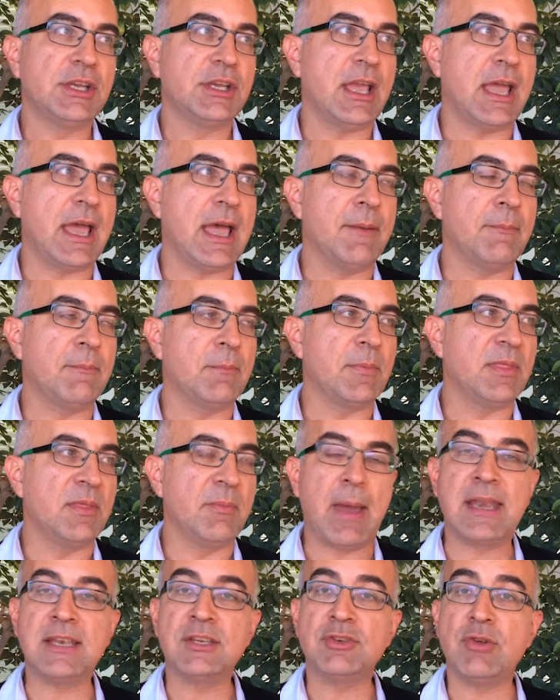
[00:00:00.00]
the
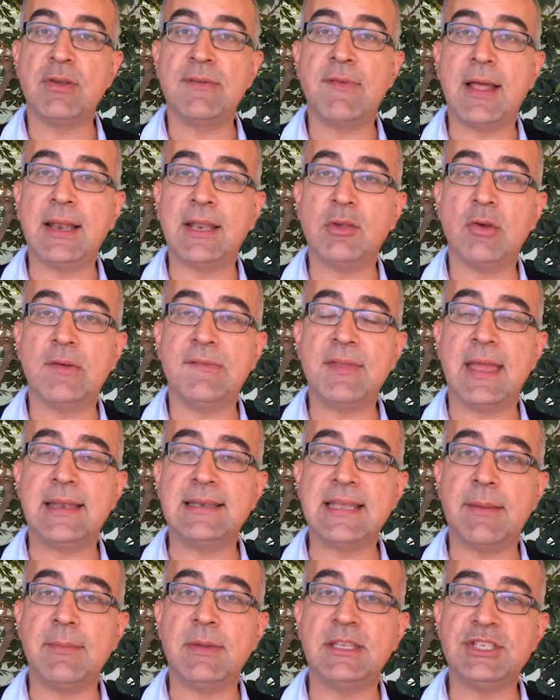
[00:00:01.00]
monetary value of that
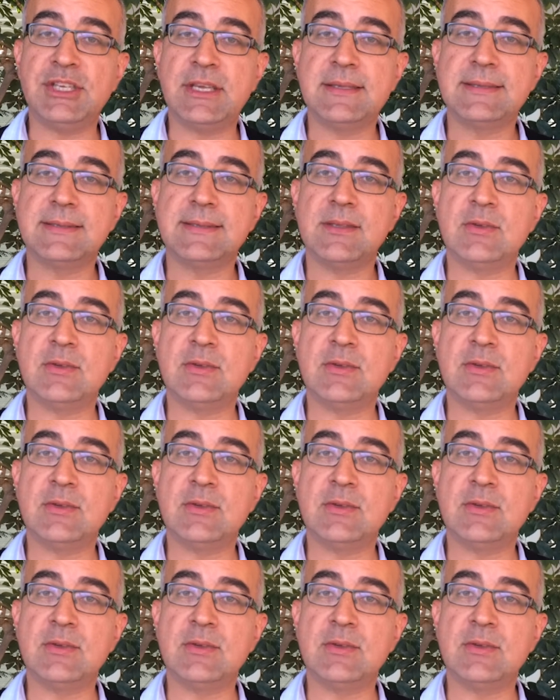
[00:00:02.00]
damage is,